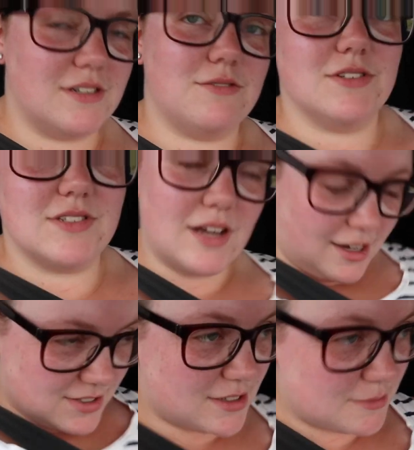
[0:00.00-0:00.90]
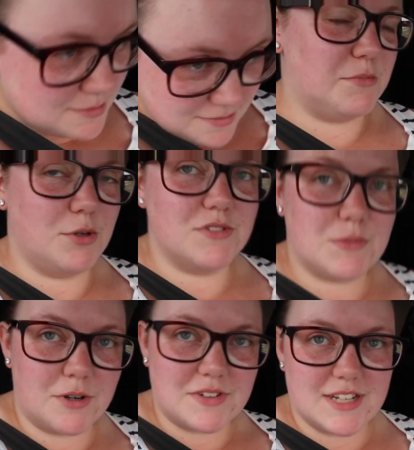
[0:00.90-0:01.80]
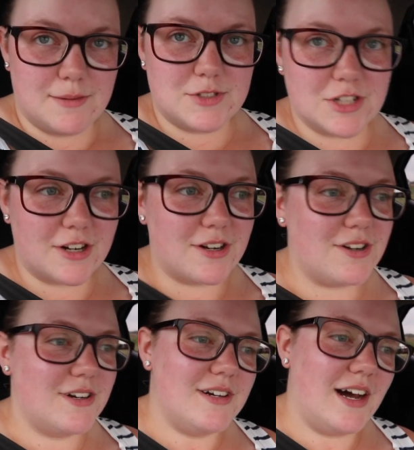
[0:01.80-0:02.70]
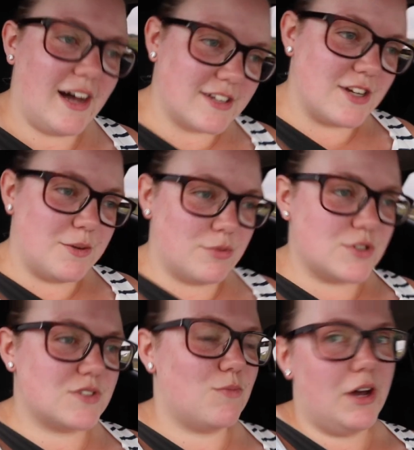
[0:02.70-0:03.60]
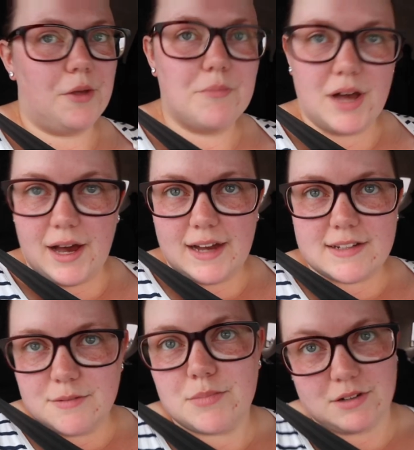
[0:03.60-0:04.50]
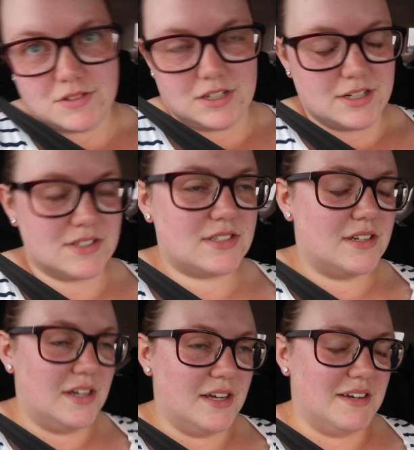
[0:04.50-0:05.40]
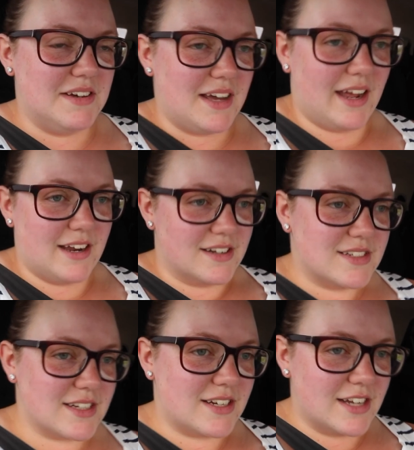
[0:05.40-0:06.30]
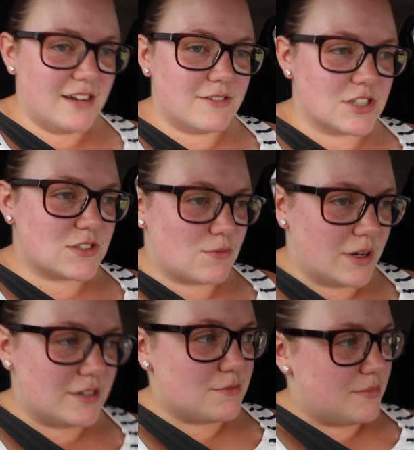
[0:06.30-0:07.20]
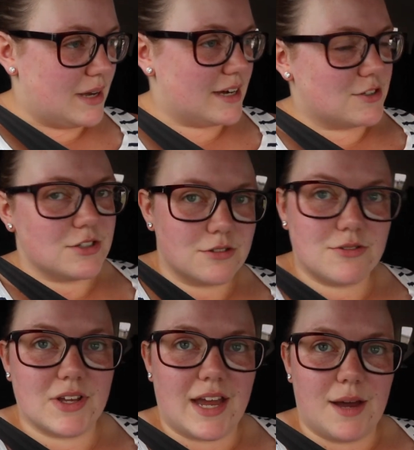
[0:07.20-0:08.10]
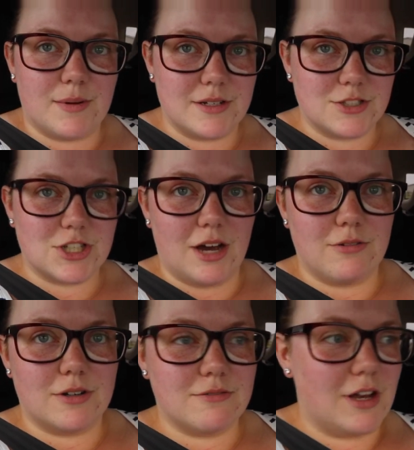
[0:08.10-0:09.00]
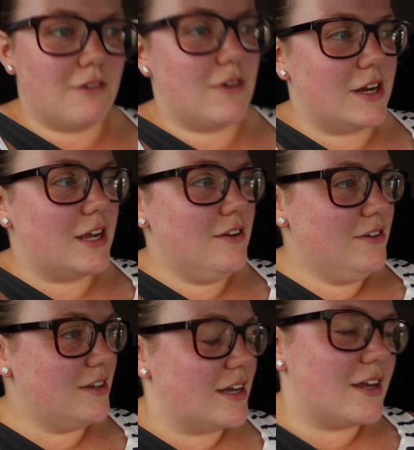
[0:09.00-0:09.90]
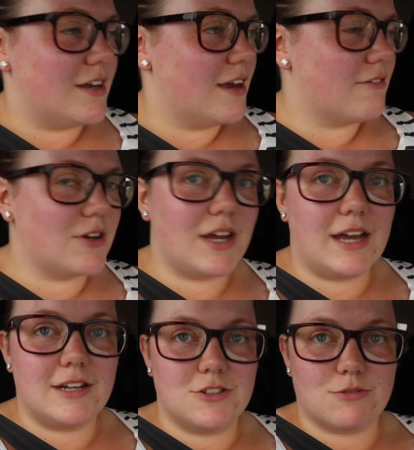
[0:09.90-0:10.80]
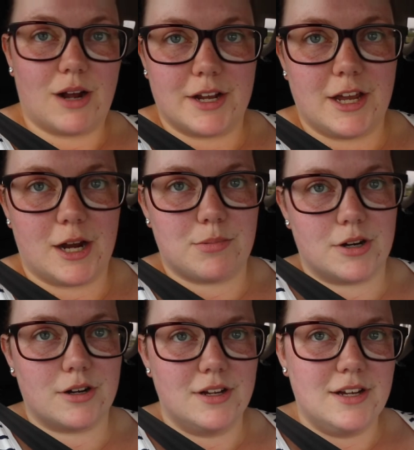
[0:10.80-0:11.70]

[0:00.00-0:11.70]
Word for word: It was awesome. Pool was perfect temperature. Hot tub was, well, hot, but it was nice. And uh, yeah, we just went back to the cabin, showered, got ready, and now we're gonna head into Rocky Harbour